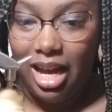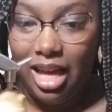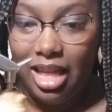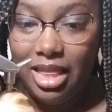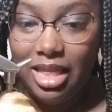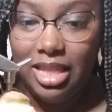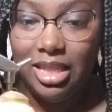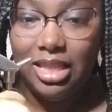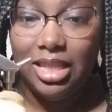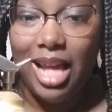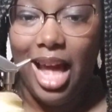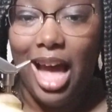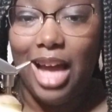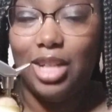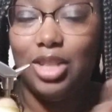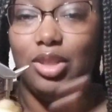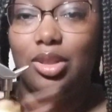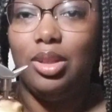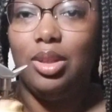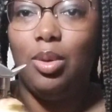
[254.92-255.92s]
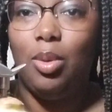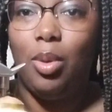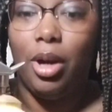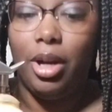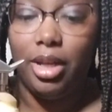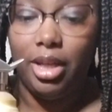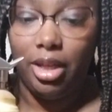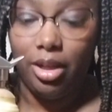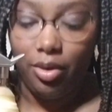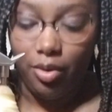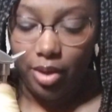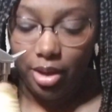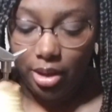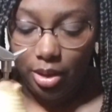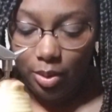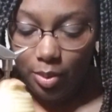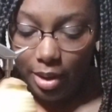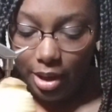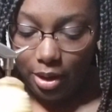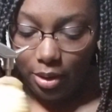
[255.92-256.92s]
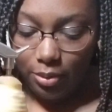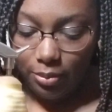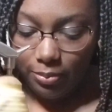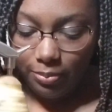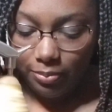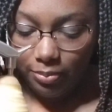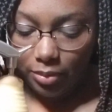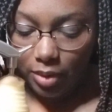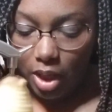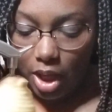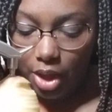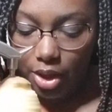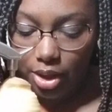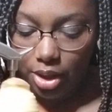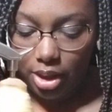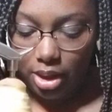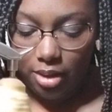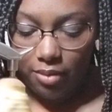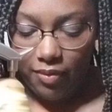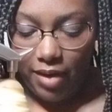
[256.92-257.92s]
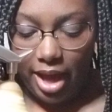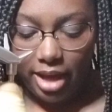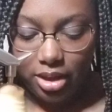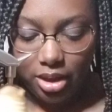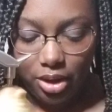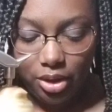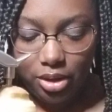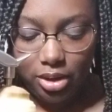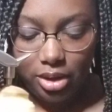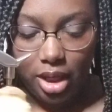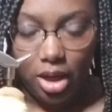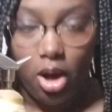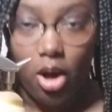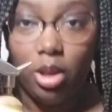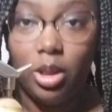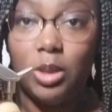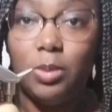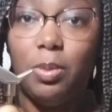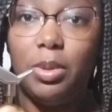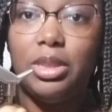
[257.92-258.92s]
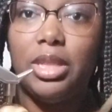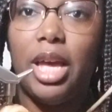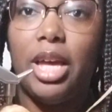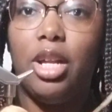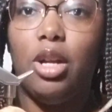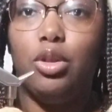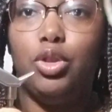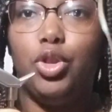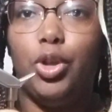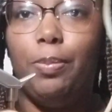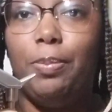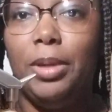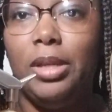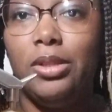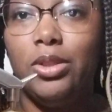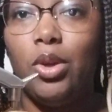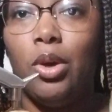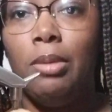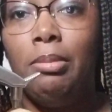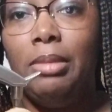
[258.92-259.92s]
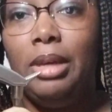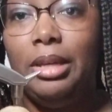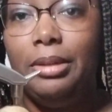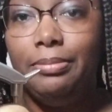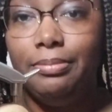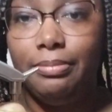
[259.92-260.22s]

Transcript: This is actually working really well, other than the fact that there's like all this potato drippings on me.